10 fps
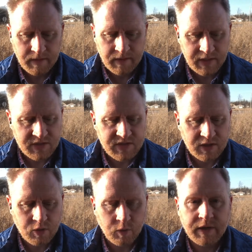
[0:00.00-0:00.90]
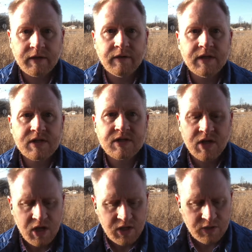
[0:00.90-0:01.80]
and said, 'Cornelius,
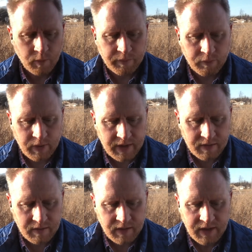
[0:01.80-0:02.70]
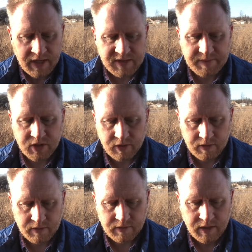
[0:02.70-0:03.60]
your prayer has been
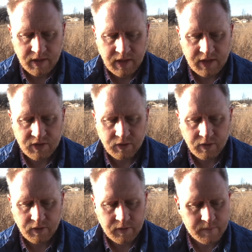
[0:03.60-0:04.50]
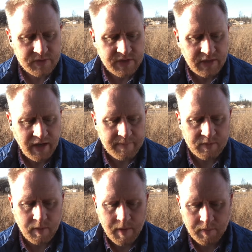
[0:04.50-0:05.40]
heard and your alms have been
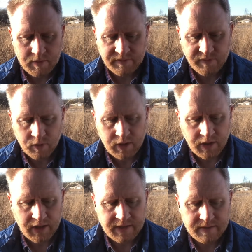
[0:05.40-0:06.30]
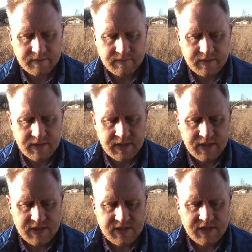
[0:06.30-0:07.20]
remembered before God.
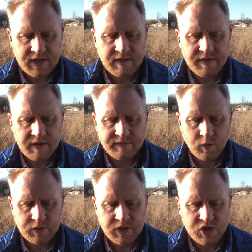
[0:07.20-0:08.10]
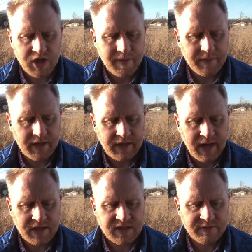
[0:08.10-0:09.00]
Send therefore to Joppa and
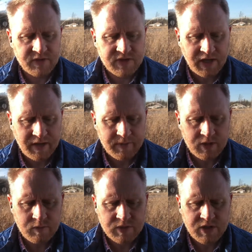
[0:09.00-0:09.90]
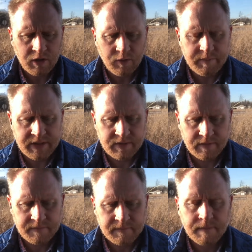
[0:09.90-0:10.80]
ask for Simon, who is called Peter.
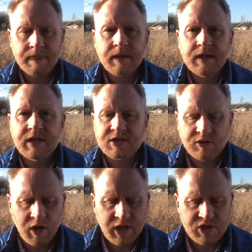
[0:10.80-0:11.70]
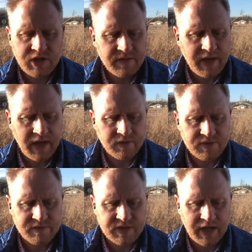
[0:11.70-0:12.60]
He is lodging in the house
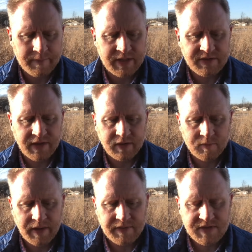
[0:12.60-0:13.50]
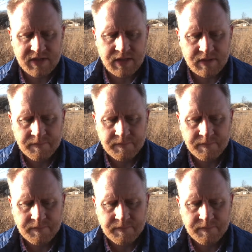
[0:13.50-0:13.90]
of Simon, a tanner by the sea.